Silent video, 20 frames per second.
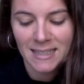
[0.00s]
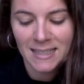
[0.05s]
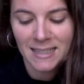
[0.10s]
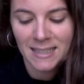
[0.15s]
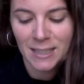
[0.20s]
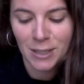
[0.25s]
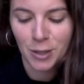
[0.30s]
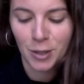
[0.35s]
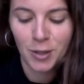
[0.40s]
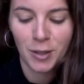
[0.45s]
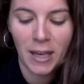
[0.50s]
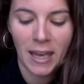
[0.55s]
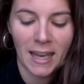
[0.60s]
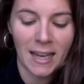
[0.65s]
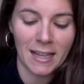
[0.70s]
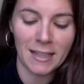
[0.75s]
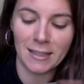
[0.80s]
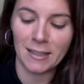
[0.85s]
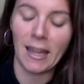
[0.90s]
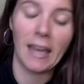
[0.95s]
you
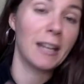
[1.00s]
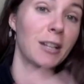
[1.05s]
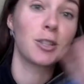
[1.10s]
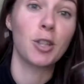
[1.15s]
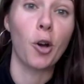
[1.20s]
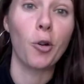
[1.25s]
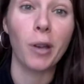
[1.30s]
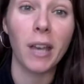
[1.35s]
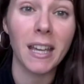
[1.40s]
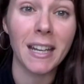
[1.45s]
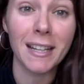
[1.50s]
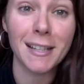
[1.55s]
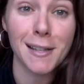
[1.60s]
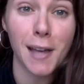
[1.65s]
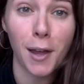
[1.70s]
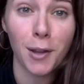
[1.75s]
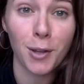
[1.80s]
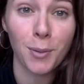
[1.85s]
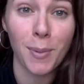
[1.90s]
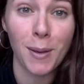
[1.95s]
can't, like, don't get into
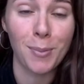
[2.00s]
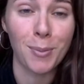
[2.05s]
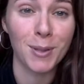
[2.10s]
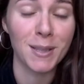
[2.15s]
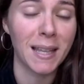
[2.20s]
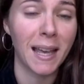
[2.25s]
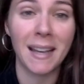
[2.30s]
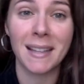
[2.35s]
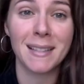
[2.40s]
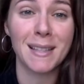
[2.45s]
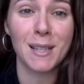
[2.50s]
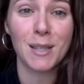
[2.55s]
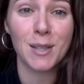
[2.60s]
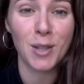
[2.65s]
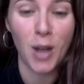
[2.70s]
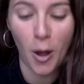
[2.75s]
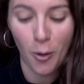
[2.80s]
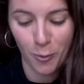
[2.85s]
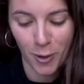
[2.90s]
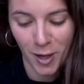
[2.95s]
other people's heads, it's
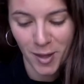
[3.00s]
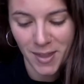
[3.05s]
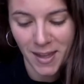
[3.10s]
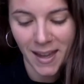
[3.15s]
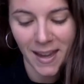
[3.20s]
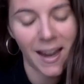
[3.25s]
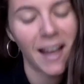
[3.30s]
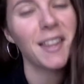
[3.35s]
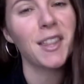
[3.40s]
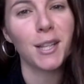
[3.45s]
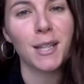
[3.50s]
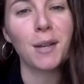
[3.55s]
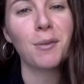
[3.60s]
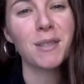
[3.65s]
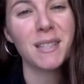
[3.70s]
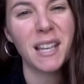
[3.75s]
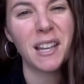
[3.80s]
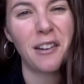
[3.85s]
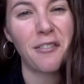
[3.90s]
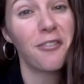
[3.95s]
not worth it. I thought that was
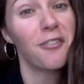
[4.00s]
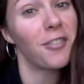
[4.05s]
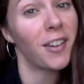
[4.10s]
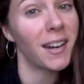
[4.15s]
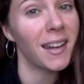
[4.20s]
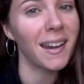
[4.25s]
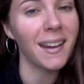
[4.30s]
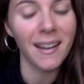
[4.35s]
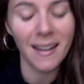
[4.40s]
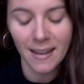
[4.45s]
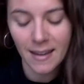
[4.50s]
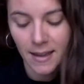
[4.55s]
kind of funny.